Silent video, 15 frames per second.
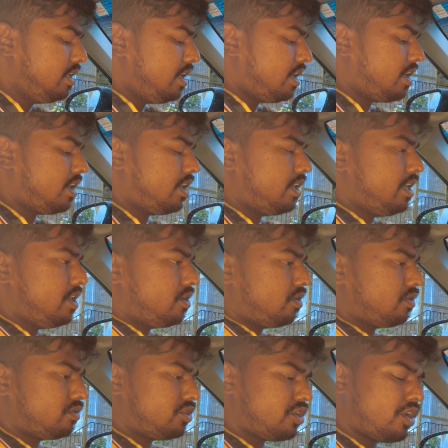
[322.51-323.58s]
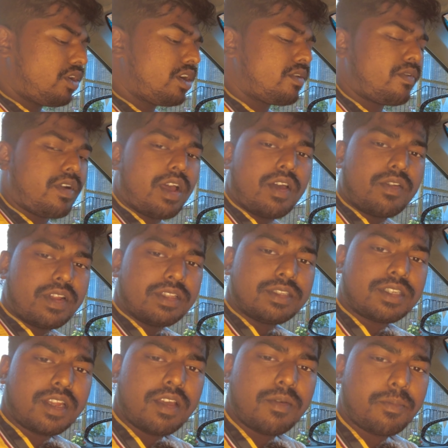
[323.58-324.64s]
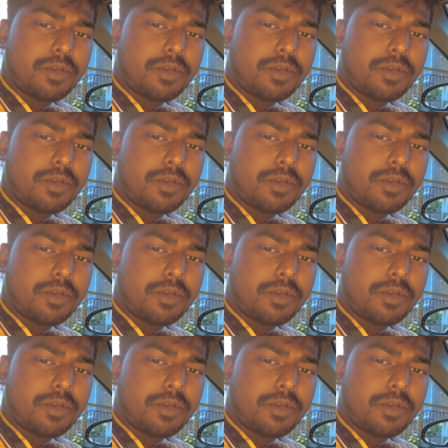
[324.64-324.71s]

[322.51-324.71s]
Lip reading: turn it around and stuff,